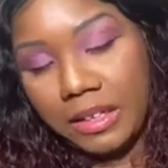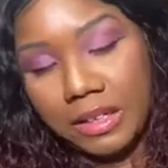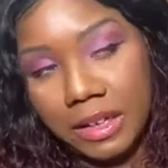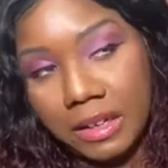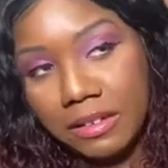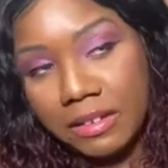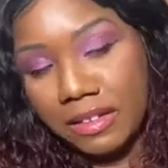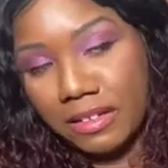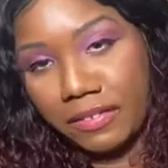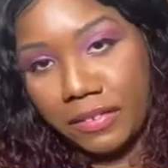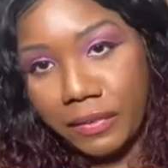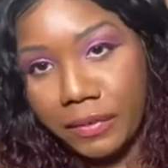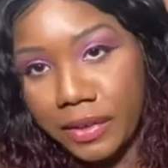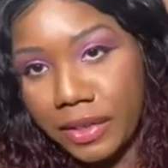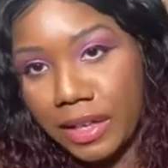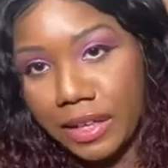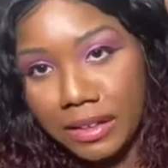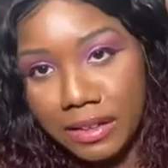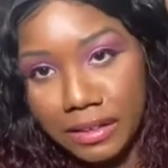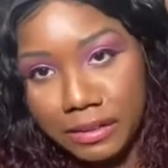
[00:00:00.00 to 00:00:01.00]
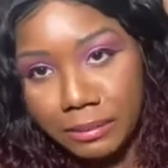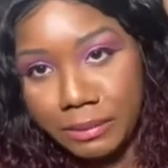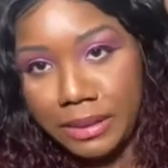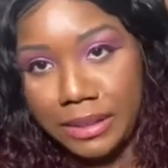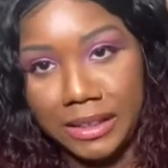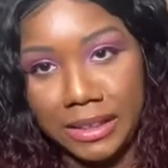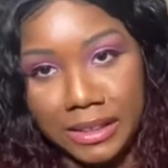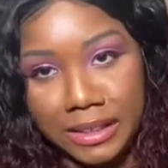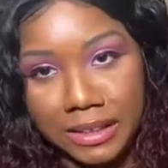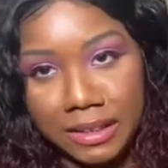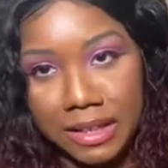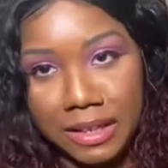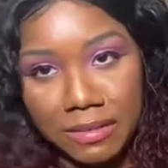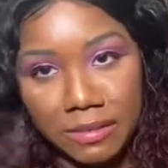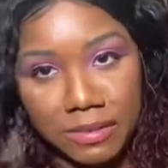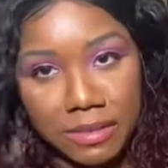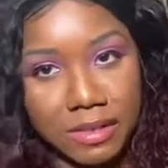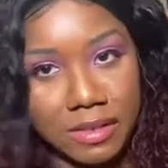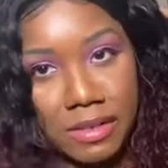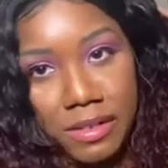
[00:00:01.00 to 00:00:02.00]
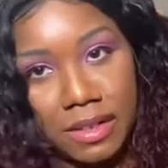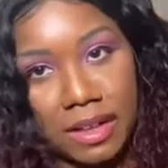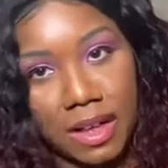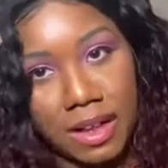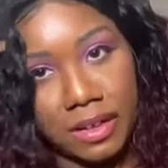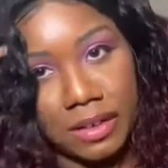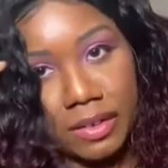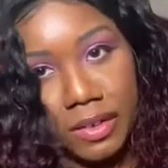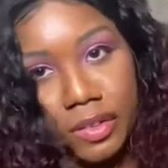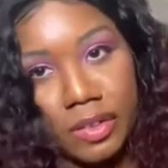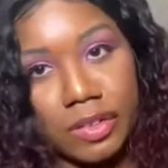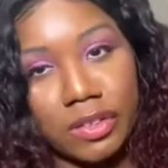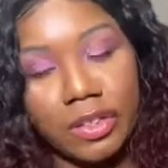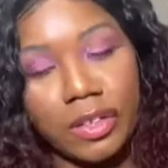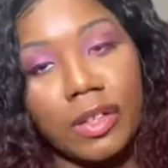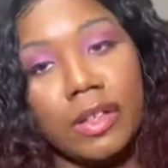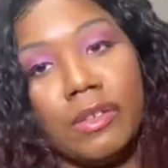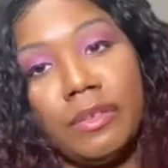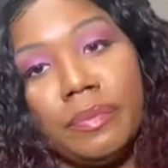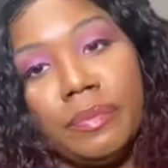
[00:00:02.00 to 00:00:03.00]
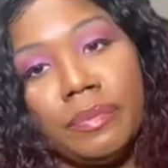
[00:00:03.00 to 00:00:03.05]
That's his favorite color on me. He loves this color, so,